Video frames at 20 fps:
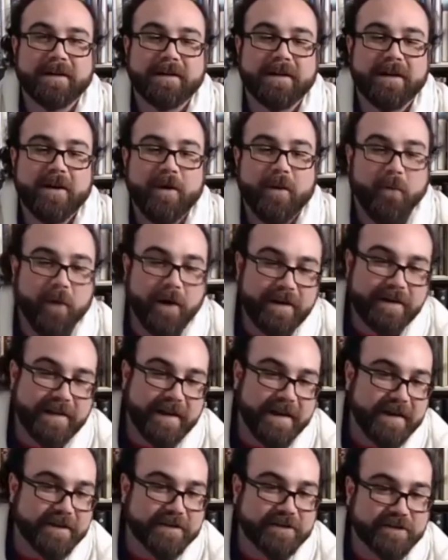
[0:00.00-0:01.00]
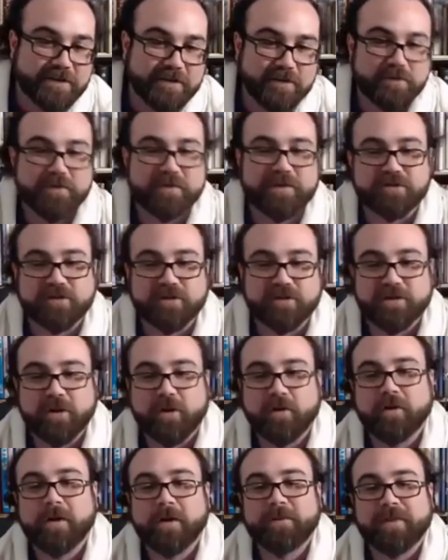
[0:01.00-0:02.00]
One day, the students had
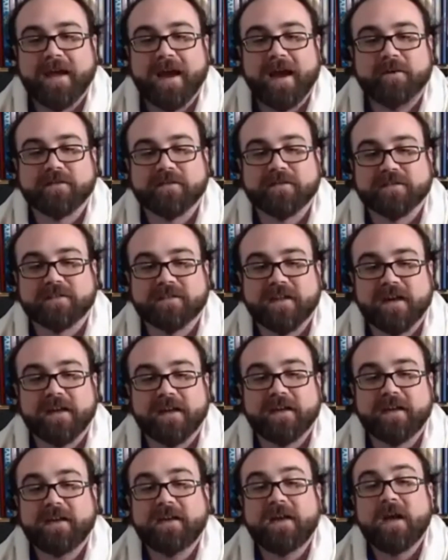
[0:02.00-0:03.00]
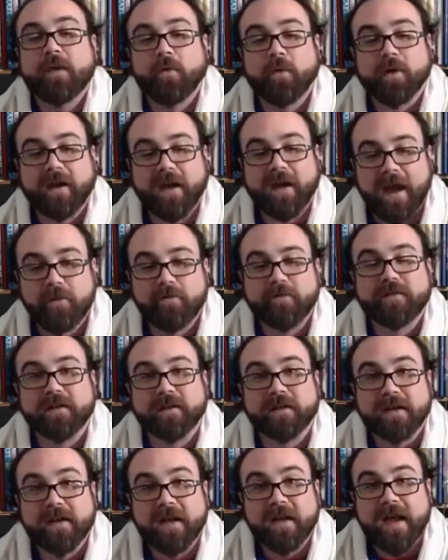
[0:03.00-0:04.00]
shown up at the house of study, were
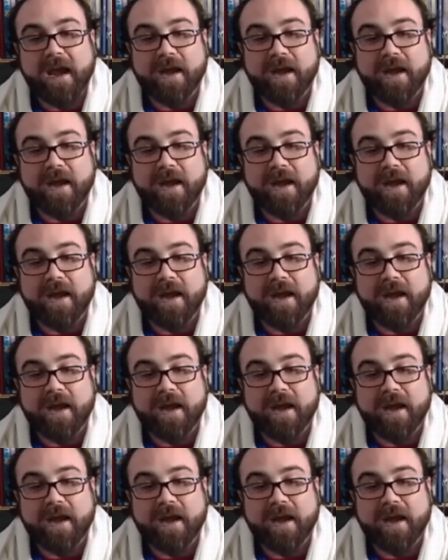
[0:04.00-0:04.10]
counted,